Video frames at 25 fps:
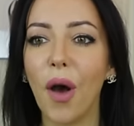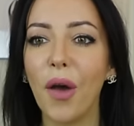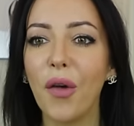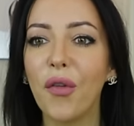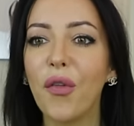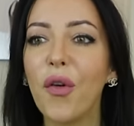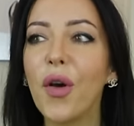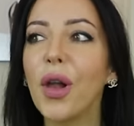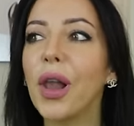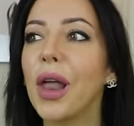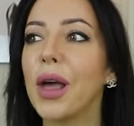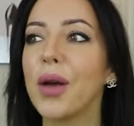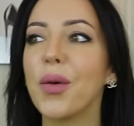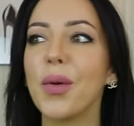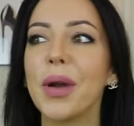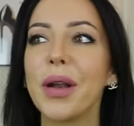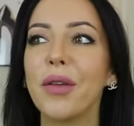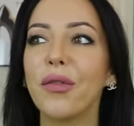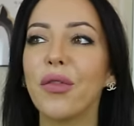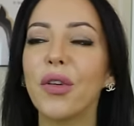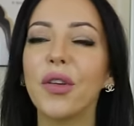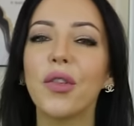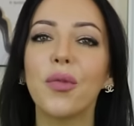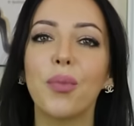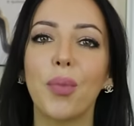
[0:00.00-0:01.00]
I feel like
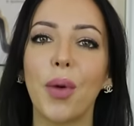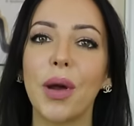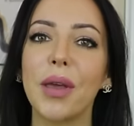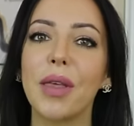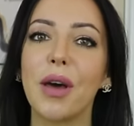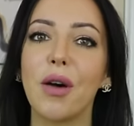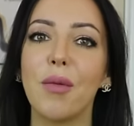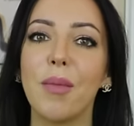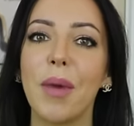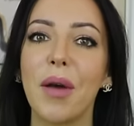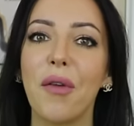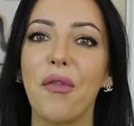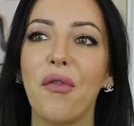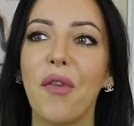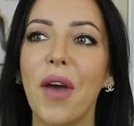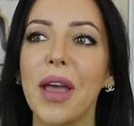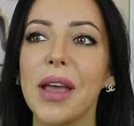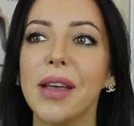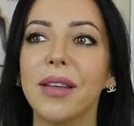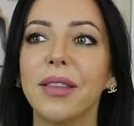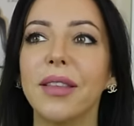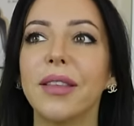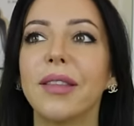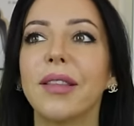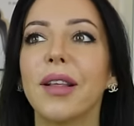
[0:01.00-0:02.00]
whenever I spray that on my face,